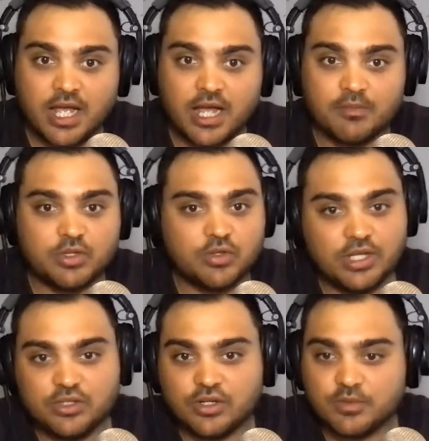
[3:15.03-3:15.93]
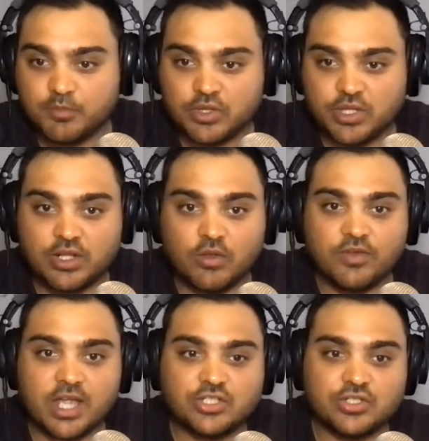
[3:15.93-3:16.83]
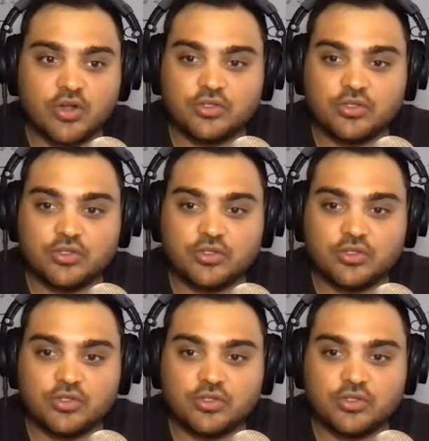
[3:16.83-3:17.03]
You need to put the notification on